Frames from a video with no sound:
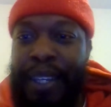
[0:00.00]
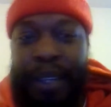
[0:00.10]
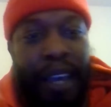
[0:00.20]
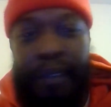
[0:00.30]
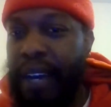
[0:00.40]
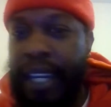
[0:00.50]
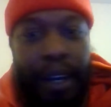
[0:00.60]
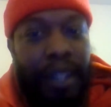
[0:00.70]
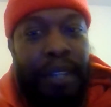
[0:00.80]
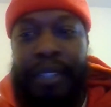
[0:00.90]
You can't find
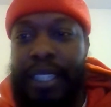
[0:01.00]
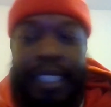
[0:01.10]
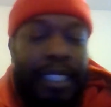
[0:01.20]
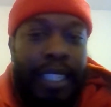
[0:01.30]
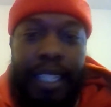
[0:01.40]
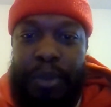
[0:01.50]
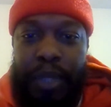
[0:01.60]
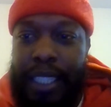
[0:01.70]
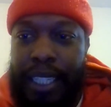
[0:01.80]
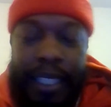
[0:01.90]
all of it. It just is
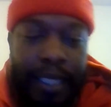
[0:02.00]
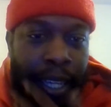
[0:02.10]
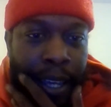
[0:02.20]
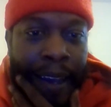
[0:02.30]
what it is.